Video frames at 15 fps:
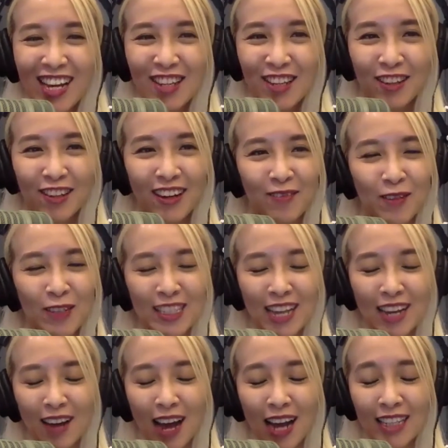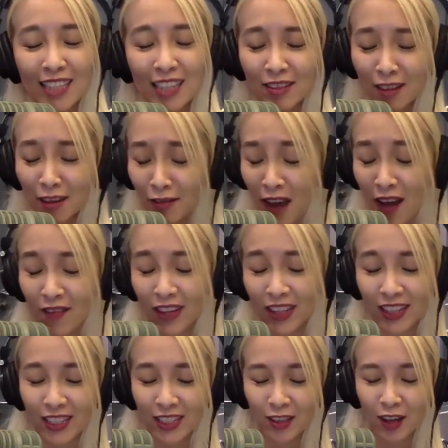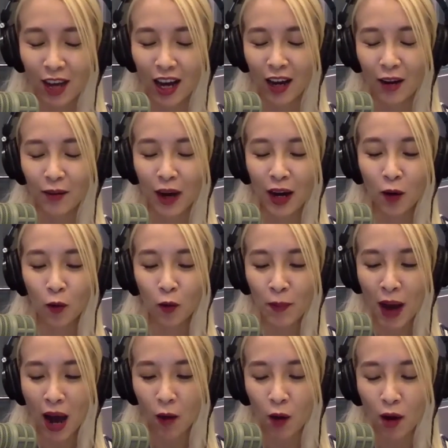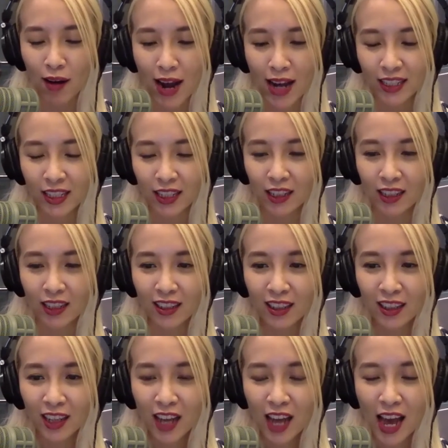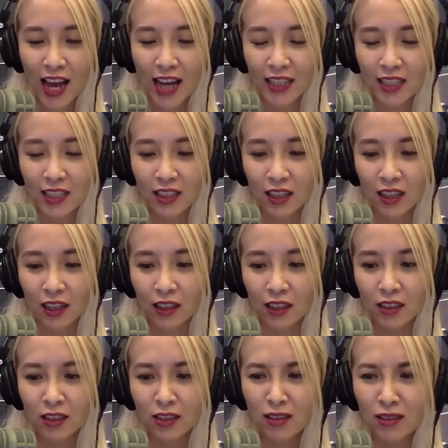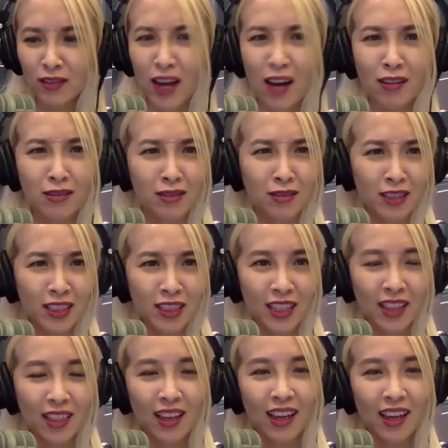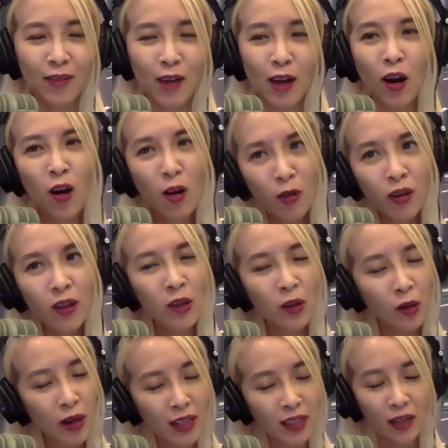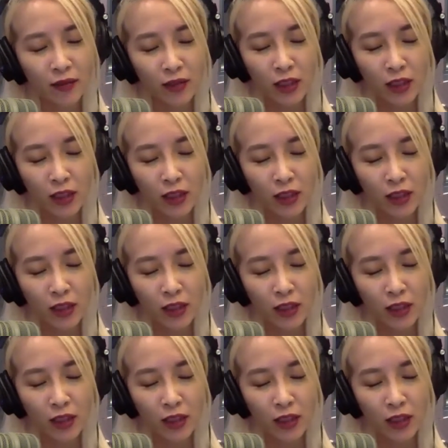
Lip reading: I started off having this Her World Pow Wow idea as sort of an altruistic thing where, let's have this